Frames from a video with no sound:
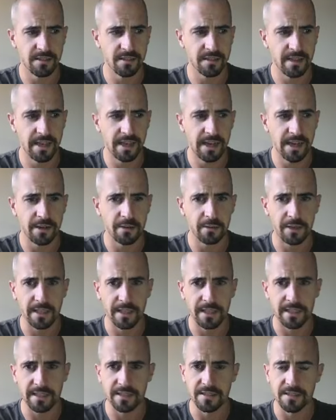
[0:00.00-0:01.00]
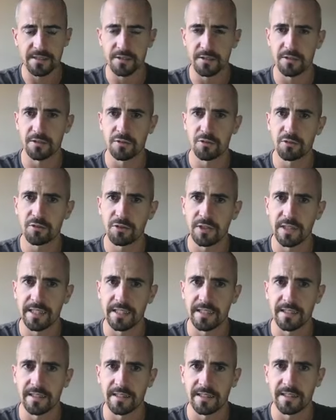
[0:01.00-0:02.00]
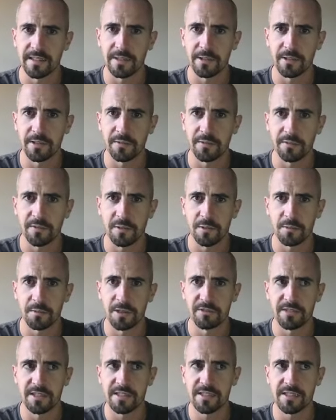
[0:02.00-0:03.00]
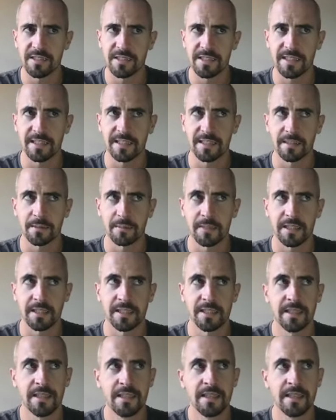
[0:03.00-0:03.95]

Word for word: how I sort of train and how I fuel my races. I think it'll be